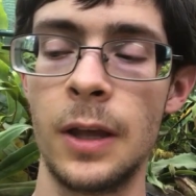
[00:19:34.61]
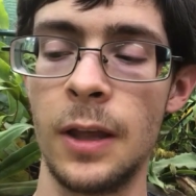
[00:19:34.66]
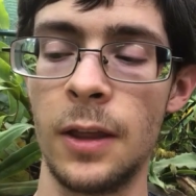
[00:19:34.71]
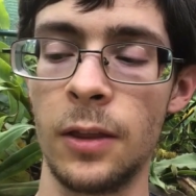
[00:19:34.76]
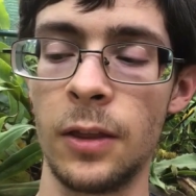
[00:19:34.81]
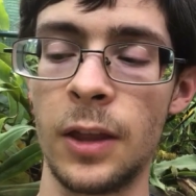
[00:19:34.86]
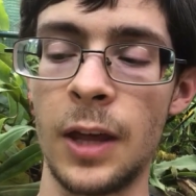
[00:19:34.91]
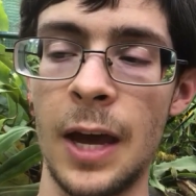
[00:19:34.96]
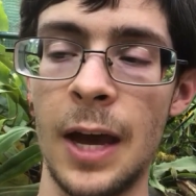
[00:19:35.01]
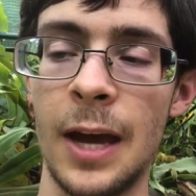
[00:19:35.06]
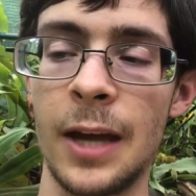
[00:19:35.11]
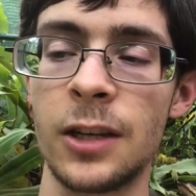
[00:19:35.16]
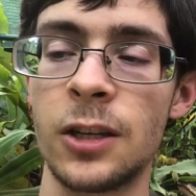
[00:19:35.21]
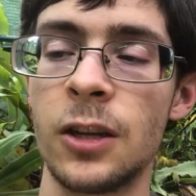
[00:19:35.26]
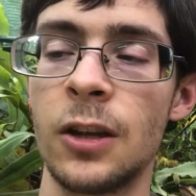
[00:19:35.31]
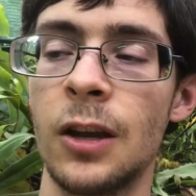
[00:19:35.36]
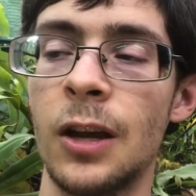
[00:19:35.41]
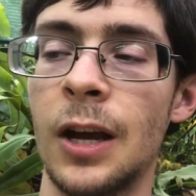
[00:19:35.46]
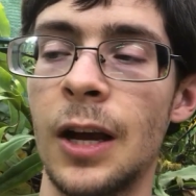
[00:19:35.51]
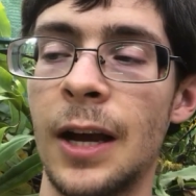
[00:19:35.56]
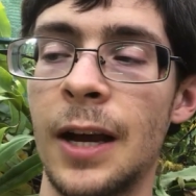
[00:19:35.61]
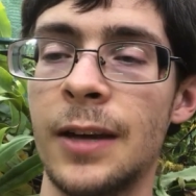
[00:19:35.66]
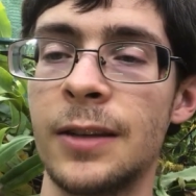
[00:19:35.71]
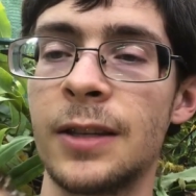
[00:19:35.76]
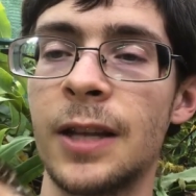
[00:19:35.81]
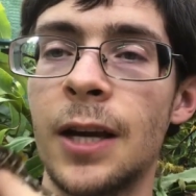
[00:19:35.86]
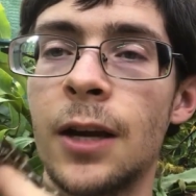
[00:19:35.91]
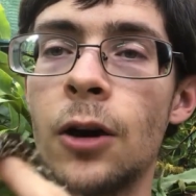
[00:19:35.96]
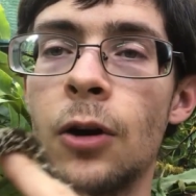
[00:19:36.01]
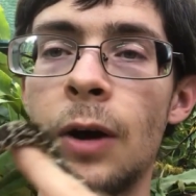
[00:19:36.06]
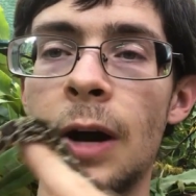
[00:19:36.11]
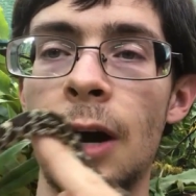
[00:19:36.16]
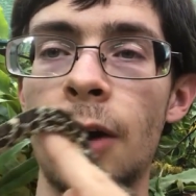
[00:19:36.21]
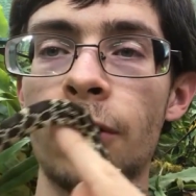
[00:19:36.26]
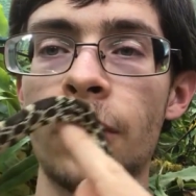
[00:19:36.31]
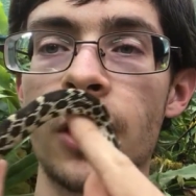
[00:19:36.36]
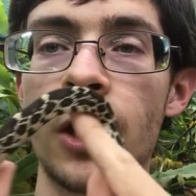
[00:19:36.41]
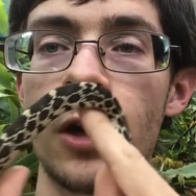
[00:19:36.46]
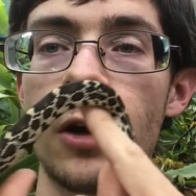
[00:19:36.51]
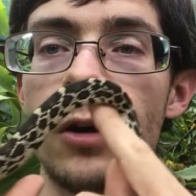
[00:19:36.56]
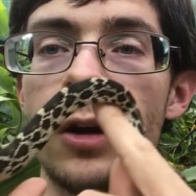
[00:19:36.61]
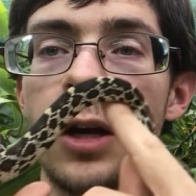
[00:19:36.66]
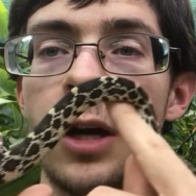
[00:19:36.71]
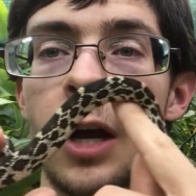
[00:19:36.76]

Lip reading: that as they go out there,